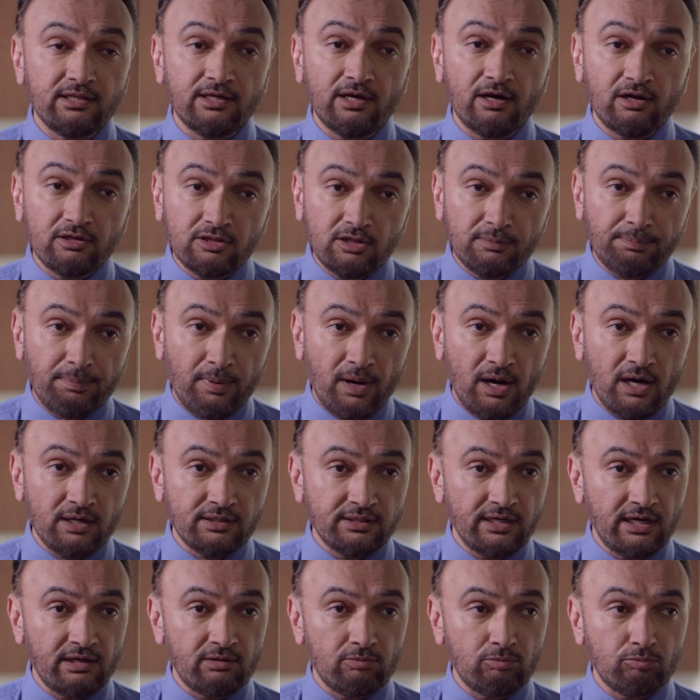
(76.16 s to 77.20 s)
the other part
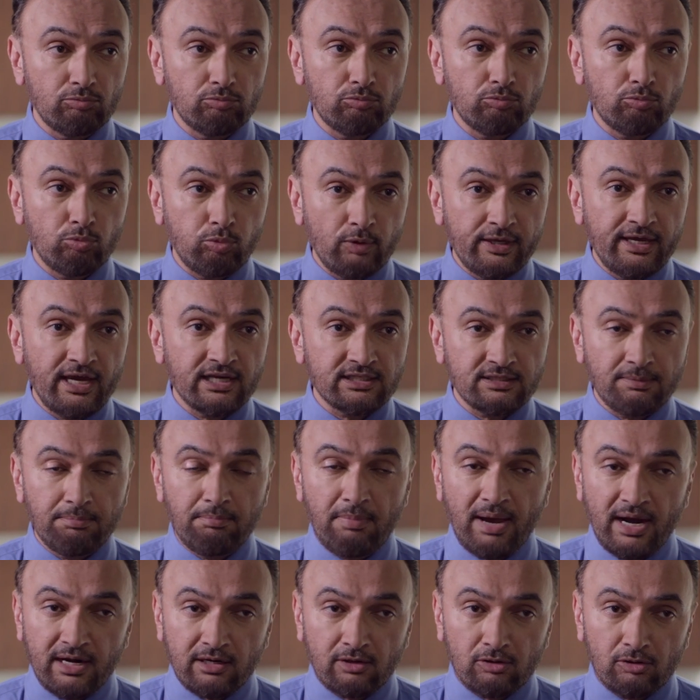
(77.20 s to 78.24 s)
that we as a
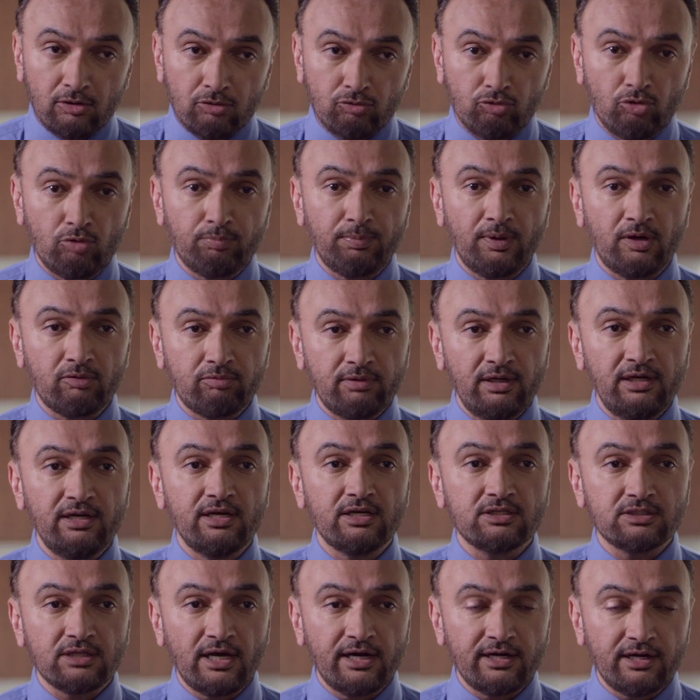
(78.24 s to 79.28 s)
medical group are really
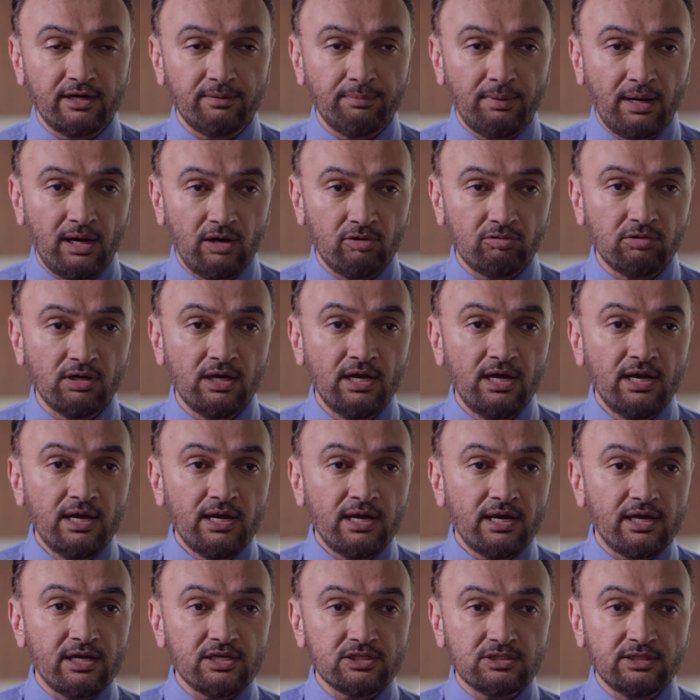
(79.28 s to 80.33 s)
excited about
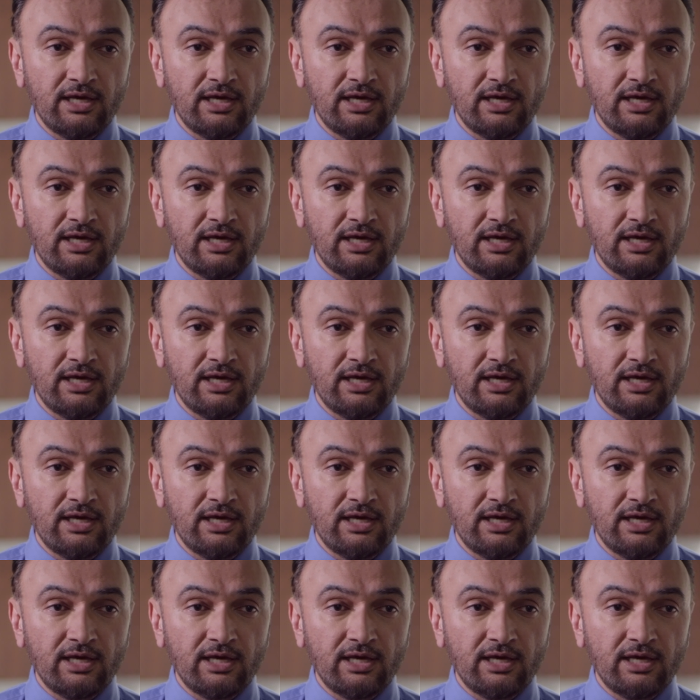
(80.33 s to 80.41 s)
is